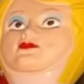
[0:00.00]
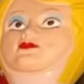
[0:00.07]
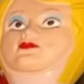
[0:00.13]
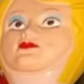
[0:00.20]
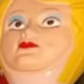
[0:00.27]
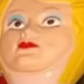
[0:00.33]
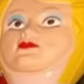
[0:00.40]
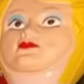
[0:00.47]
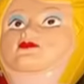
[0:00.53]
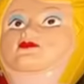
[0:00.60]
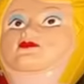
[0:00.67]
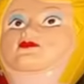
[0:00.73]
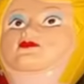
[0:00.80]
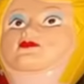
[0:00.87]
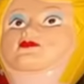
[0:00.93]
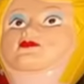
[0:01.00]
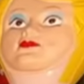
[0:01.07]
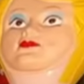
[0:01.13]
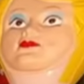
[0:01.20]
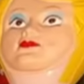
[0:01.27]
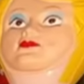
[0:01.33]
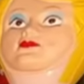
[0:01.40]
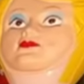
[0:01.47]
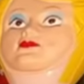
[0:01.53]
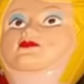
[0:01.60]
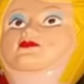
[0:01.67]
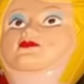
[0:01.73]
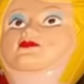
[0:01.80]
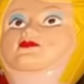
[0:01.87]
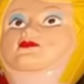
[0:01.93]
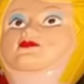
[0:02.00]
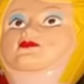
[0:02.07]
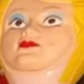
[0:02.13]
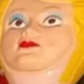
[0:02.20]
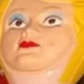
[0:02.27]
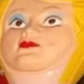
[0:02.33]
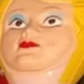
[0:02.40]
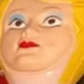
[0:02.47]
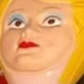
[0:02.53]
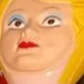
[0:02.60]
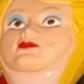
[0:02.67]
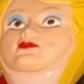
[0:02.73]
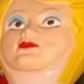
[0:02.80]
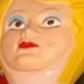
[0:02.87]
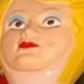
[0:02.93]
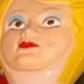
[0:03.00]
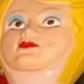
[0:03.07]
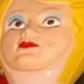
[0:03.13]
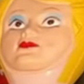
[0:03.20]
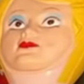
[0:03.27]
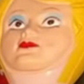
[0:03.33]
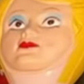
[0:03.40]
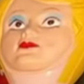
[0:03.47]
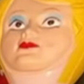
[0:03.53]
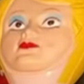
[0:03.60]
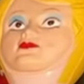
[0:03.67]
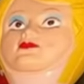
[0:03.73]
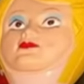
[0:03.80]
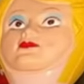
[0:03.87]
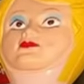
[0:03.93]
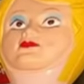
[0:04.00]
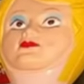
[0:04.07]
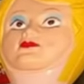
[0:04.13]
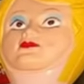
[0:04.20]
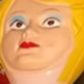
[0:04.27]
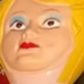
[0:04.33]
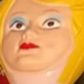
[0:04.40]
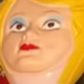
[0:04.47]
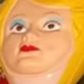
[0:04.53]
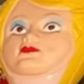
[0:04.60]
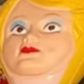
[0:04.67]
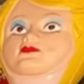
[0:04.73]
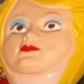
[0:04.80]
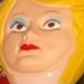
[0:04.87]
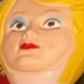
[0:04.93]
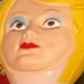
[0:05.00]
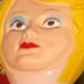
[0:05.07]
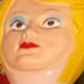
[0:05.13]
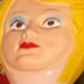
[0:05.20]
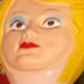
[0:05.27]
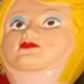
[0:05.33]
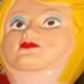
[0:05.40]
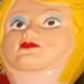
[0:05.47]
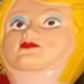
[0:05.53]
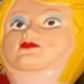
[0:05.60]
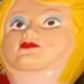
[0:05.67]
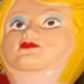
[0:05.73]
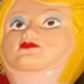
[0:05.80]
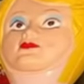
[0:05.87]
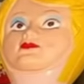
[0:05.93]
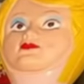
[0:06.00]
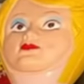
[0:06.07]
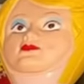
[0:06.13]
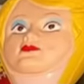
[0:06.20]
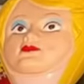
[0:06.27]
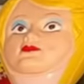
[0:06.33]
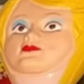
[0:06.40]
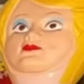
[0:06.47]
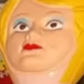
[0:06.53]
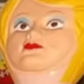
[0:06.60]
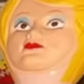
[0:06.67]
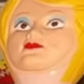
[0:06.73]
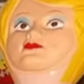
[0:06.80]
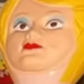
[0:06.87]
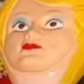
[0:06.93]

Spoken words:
The person shown says nothing.